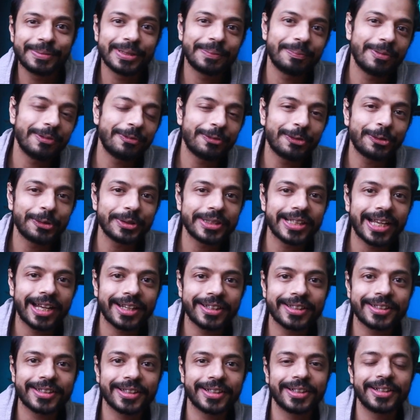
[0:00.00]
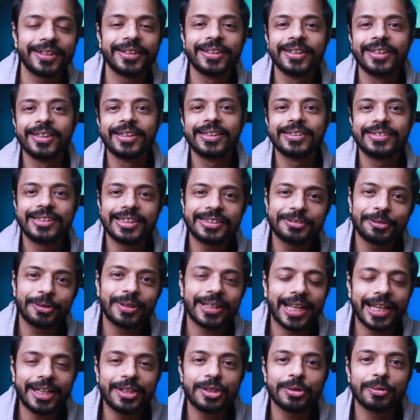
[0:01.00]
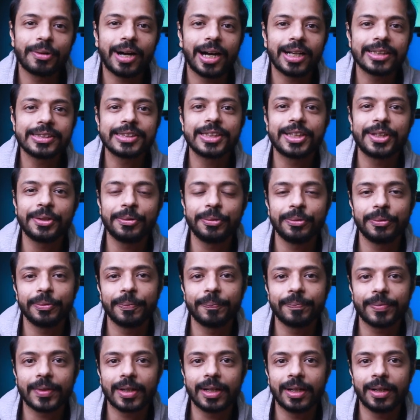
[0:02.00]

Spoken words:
But before that, just would like to ask you,